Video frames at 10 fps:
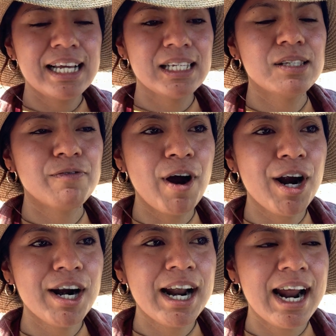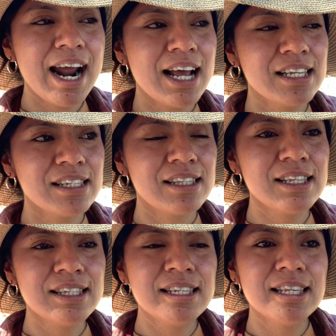as far as this
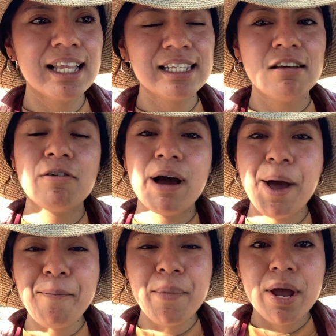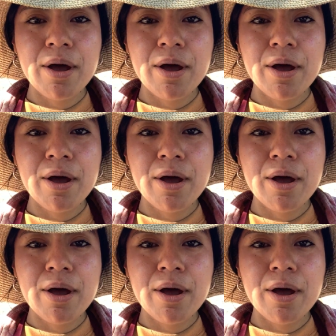season, that's how I'm